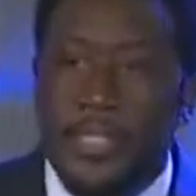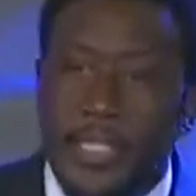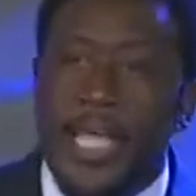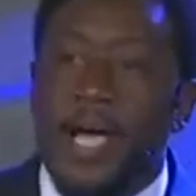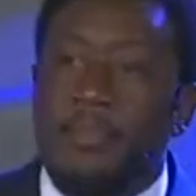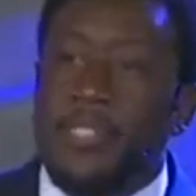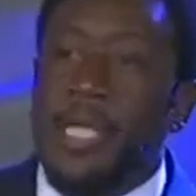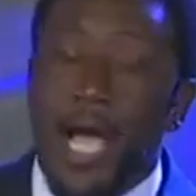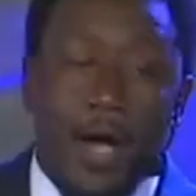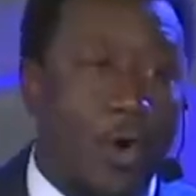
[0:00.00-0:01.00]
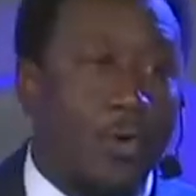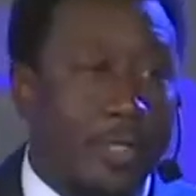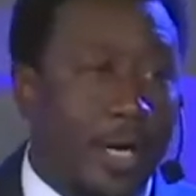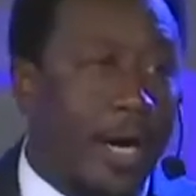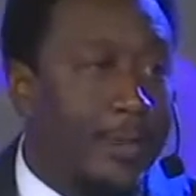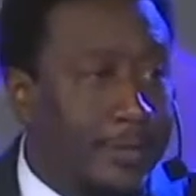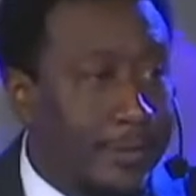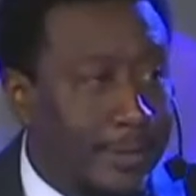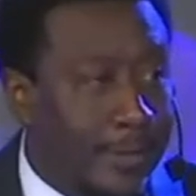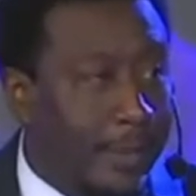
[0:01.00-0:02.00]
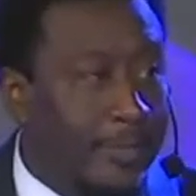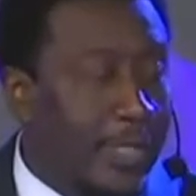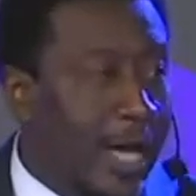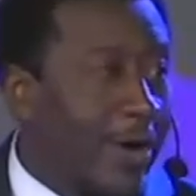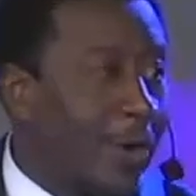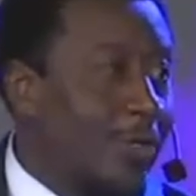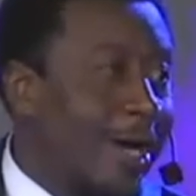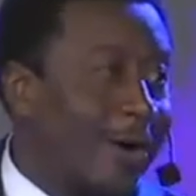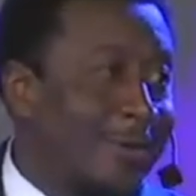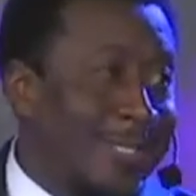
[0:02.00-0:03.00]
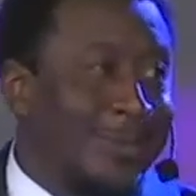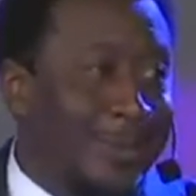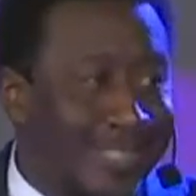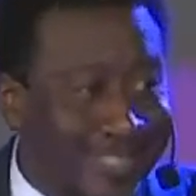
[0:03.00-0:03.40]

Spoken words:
Now I'm going to see how old you are. I'm going to see how old you are on this one.